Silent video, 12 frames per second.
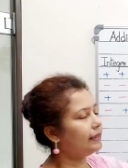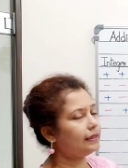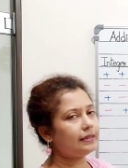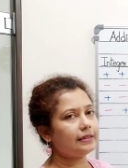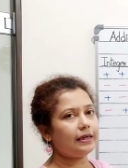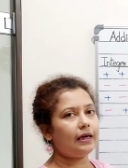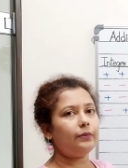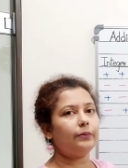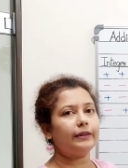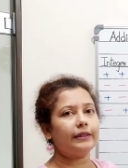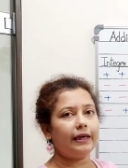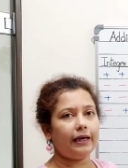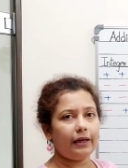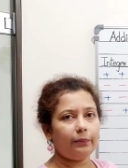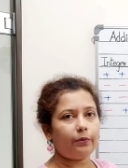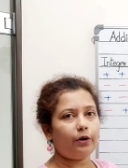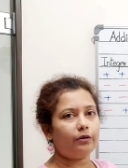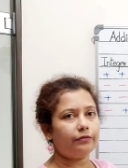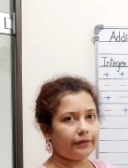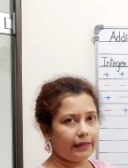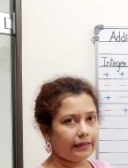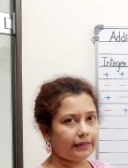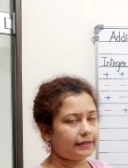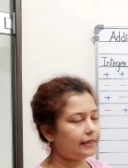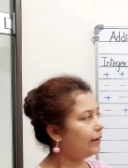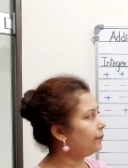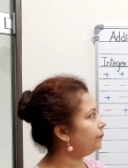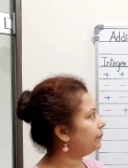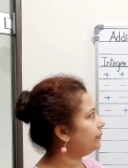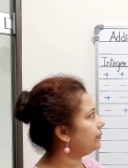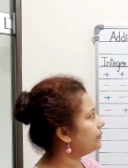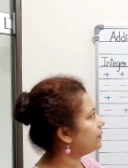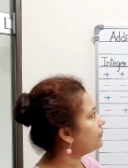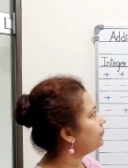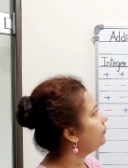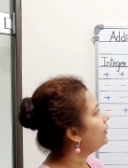understand with the help of examples.